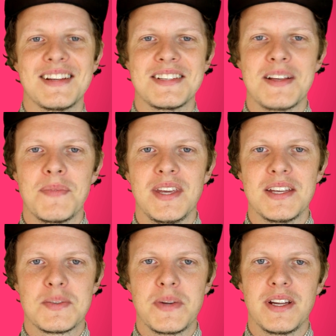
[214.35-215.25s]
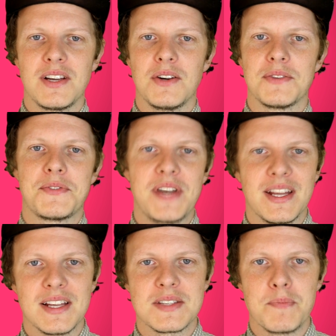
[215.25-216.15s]
There is something in Sweden called
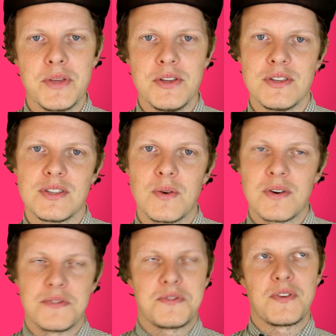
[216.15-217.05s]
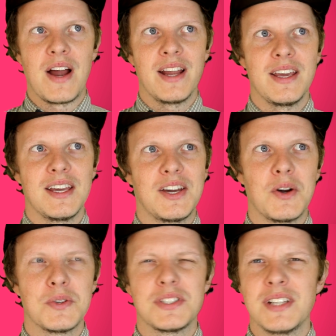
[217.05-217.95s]
fredagsmys, or Friday
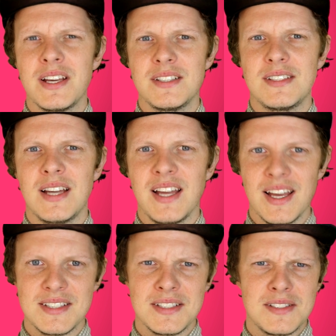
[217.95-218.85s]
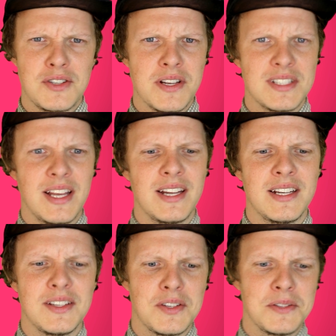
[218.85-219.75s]
coziness, I guess it's translated